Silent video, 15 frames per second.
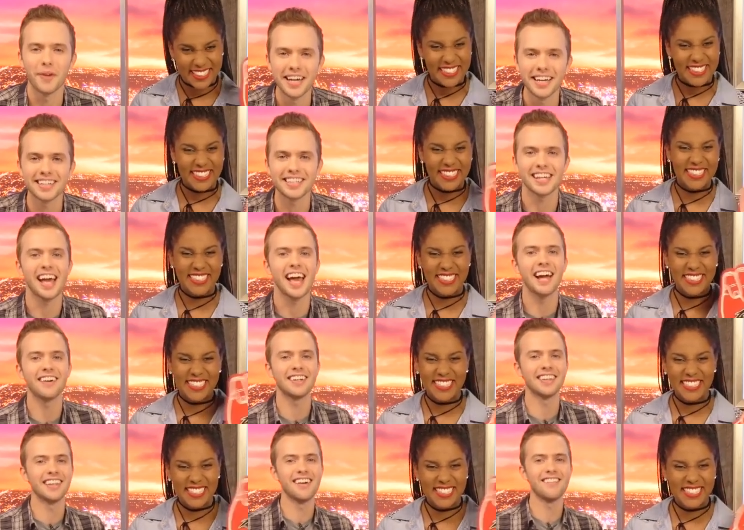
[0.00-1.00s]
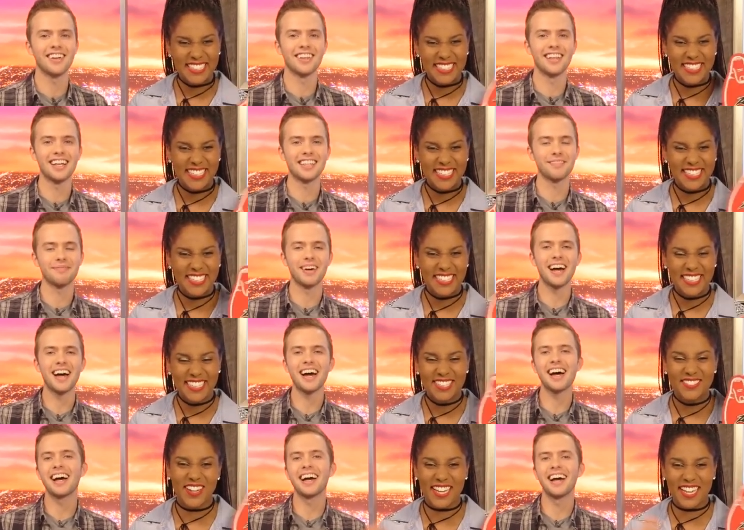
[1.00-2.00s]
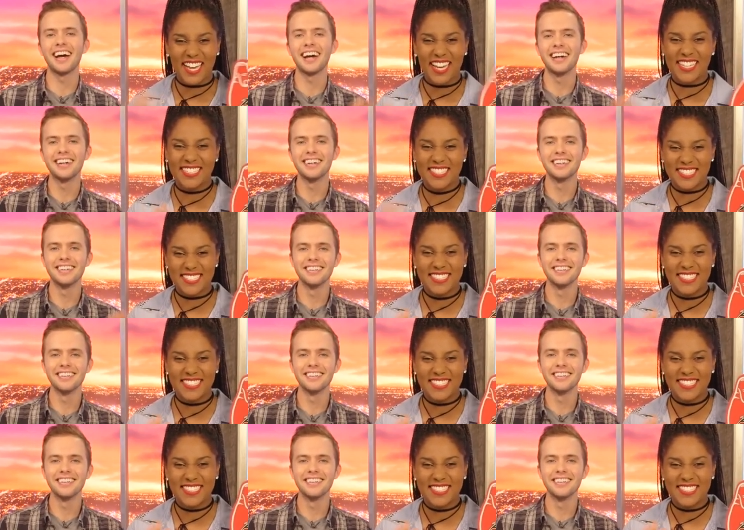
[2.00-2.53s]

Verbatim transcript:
Speaker 1: weekday. We love you lots. Bye. Bye, guys.